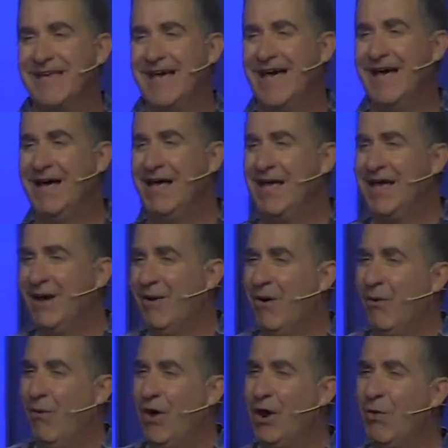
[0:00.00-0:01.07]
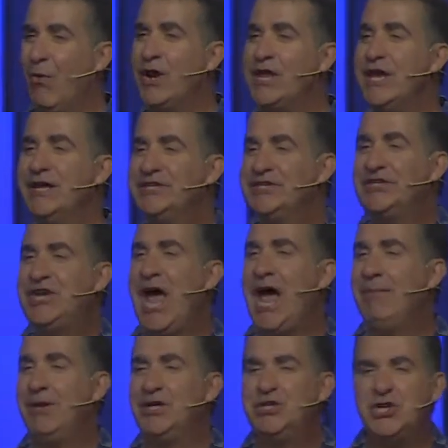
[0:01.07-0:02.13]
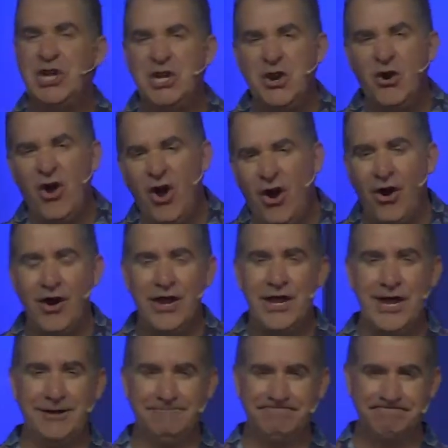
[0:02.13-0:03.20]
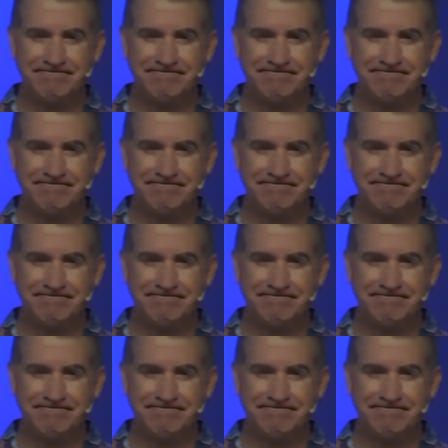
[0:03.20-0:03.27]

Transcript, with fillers: Uh, what, what are you establishing your heart in?